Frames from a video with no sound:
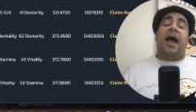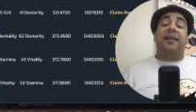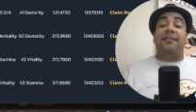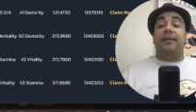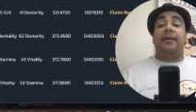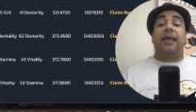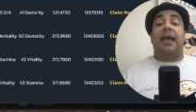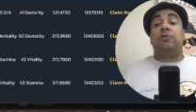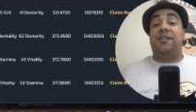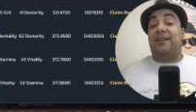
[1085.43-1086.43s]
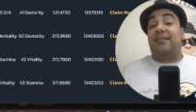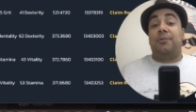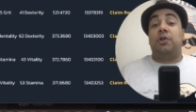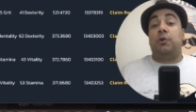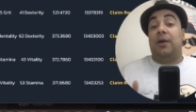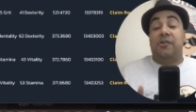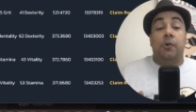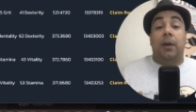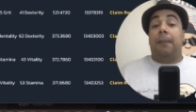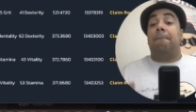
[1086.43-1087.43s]
I think actually the Crypto You is
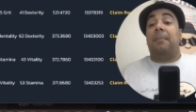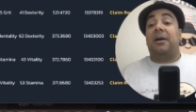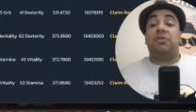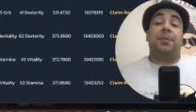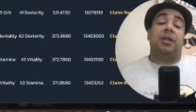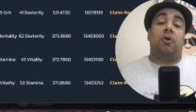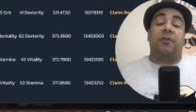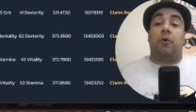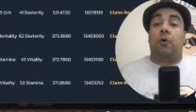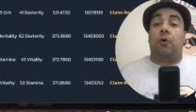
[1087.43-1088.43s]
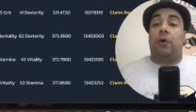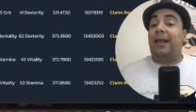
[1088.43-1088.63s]
doing much better overall.